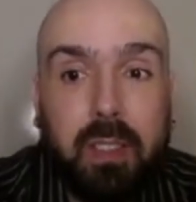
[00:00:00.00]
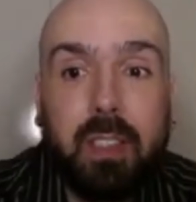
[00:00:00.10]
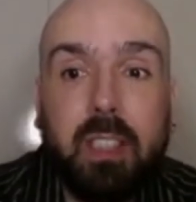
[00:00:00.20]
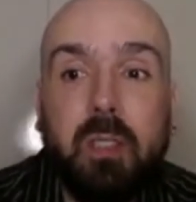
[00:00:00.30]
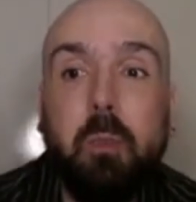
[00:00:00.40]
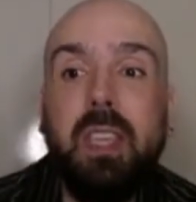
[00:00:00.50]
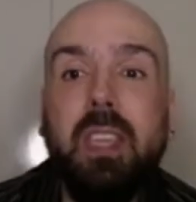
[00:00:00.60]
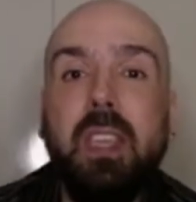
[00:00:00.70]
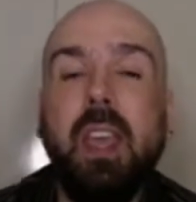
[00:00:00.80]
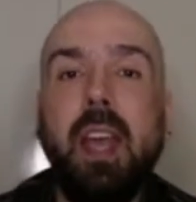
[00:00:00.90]
says,
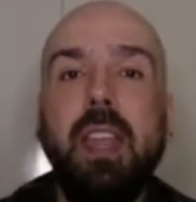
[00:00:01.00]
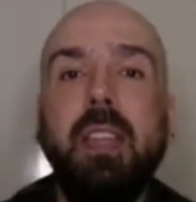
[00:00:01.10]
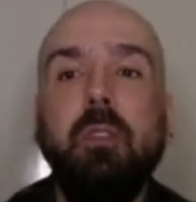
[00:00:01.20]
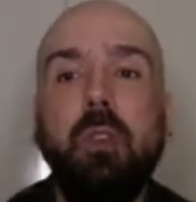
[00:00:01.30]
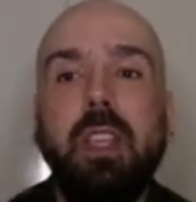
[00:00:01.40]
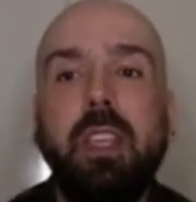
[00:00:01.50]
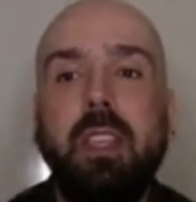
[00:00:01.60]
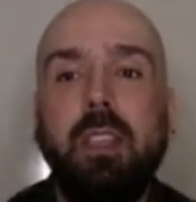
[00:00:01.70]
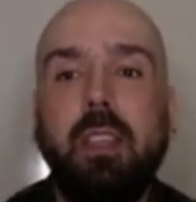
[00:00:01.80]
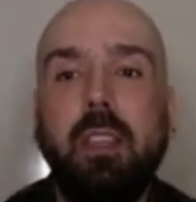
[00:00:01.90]
be
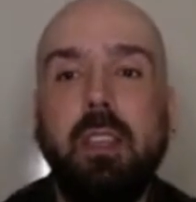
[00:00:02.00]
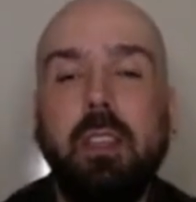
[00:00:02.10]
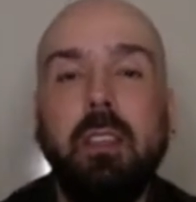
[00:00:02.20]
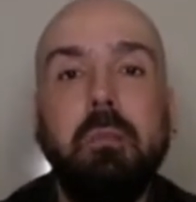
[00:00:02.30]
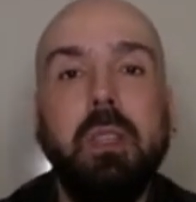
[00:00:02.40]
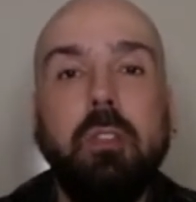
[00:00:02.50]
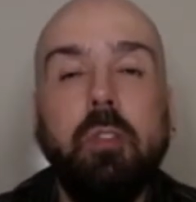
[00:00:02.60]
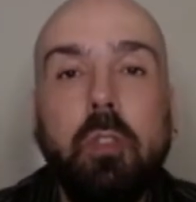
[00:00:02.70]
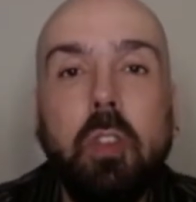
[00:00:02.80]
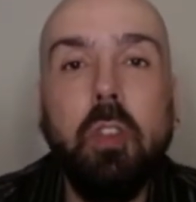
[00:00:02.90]
angry, but
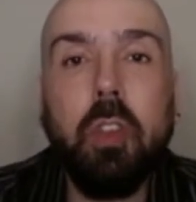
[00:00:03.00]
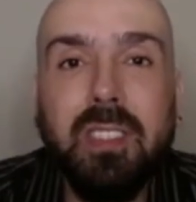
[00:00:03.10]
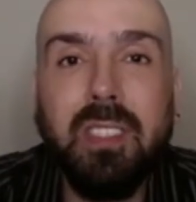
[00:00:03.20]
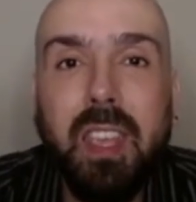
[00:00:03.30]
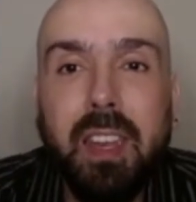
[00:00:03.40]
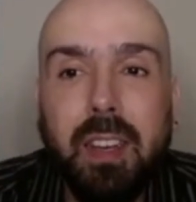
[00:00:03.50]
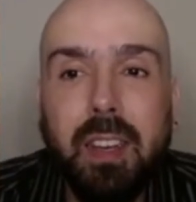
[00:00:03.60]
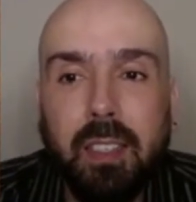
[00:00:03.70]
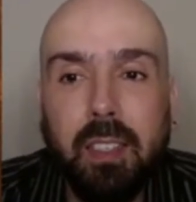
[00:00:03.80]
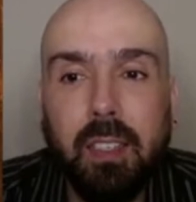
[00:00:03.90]
do not sin.
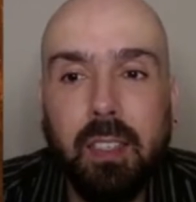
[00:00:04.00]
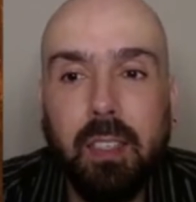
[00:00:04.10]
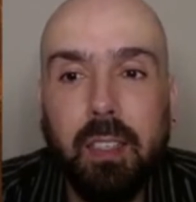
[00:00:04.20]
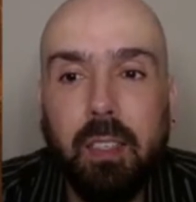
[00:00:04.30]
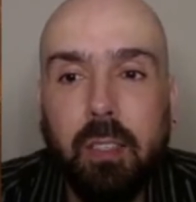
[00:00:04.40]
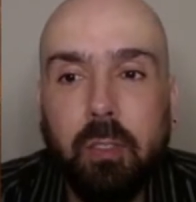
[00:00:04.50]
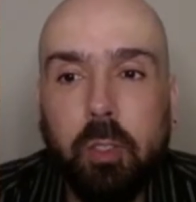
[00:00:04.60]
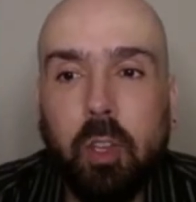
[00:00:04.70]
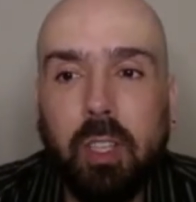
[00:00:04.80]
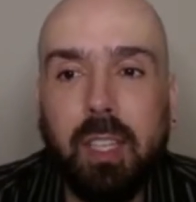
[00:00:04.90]

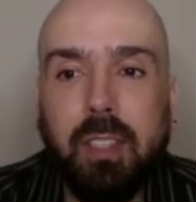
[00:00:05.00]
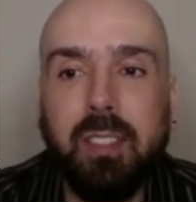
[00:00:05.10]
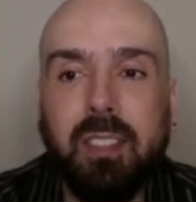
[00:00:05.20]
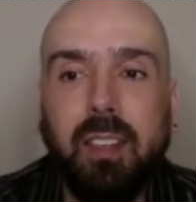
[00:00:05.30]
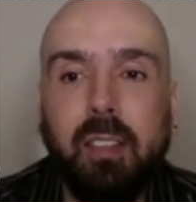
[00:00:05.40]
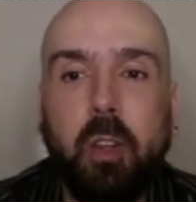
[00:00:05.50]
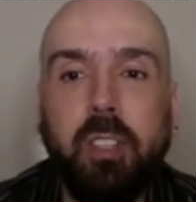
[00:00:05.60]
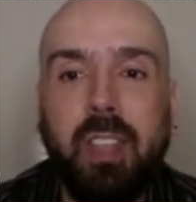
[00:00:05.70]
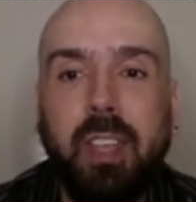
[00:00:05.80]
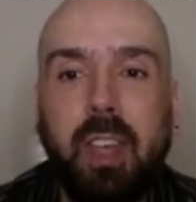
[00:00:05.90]
Do not let the sun go
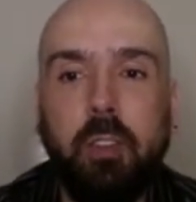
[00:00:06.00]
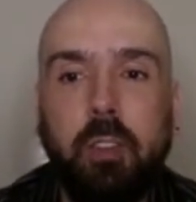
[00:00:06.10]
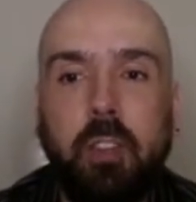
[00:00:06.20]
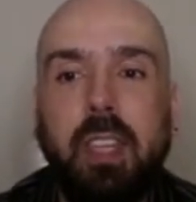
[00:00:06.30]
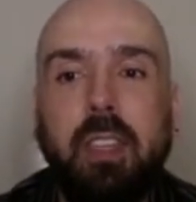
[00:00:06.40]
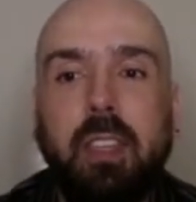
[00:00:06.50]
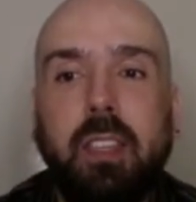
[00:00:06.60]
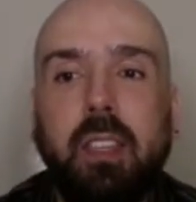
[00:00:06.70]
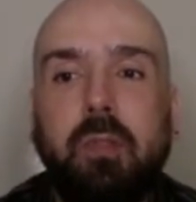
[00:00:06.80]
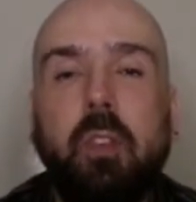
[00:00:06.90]
down on your anger
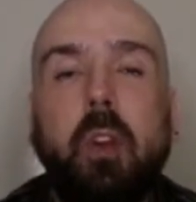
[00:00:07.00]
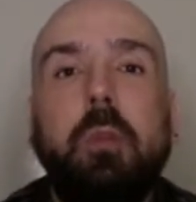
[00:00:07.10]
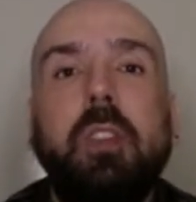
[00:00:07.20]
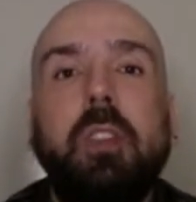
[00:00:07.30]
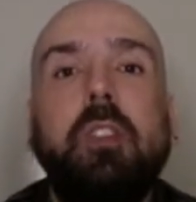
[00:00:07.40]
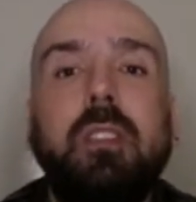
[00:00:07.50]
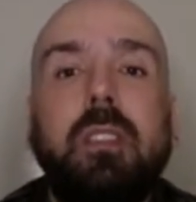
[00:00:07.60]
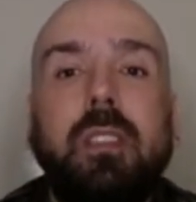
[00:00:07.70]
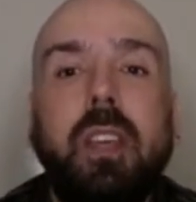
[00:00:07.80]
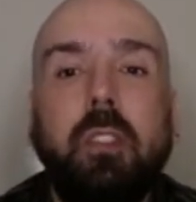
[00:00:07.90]
and give no opportunity to
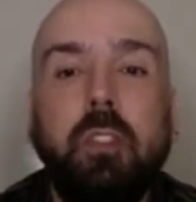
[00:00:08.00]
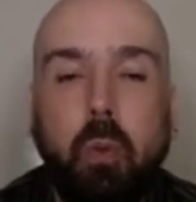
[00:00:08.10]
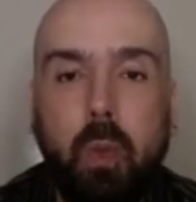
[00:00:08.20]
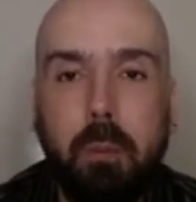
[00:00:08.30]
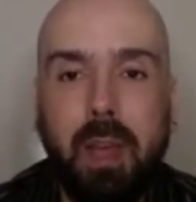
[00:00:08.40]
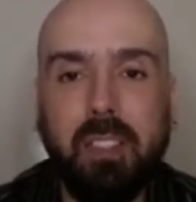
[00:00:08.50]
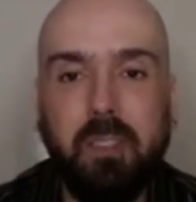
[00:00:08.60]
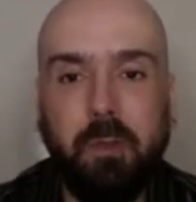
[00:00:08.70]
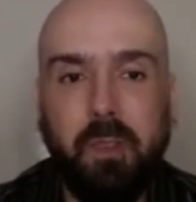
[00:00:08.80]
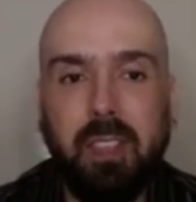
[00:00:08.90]
the devil. So we
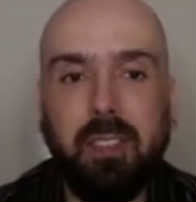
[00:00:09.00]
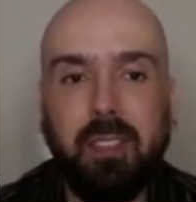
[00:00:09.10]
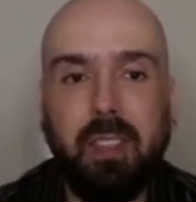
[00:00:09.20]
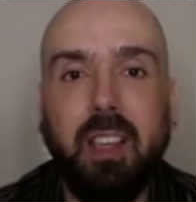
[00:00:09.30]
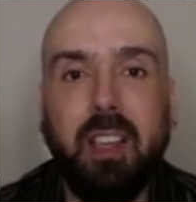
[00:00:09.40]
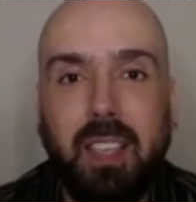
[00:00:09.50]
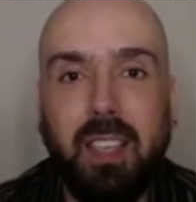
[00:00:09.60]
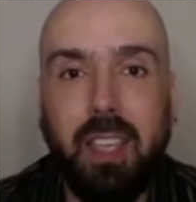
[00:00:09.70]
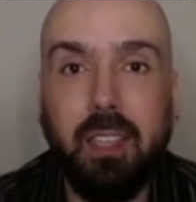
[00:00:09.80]
must first, as I said,